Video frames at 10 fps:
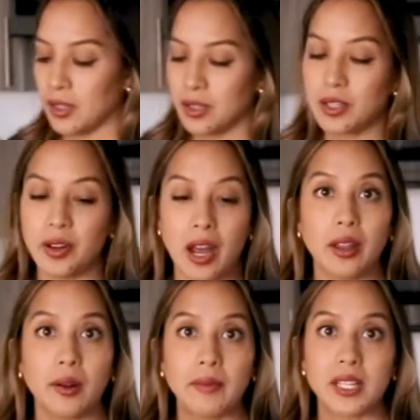So now that
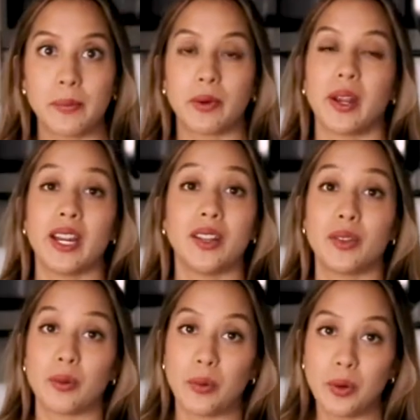I've separated
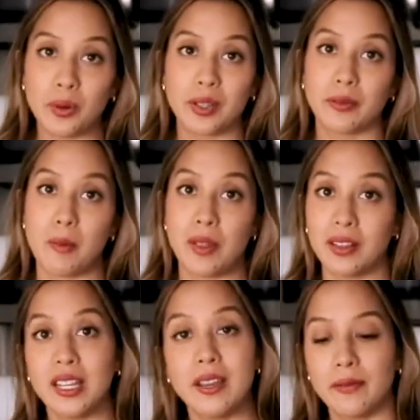the root from the
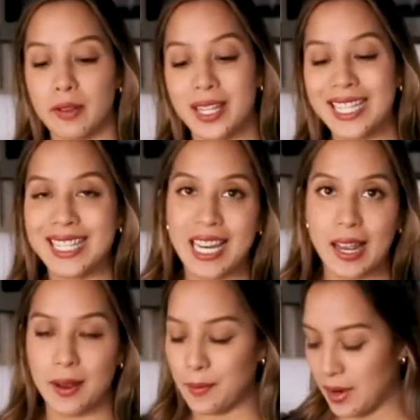leaf and the
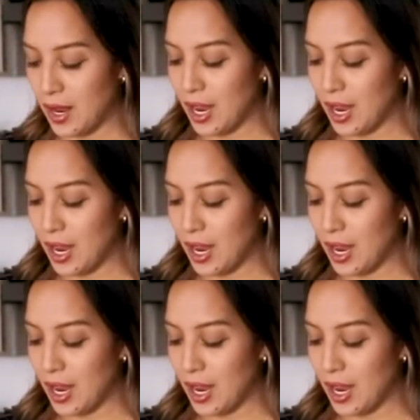stem,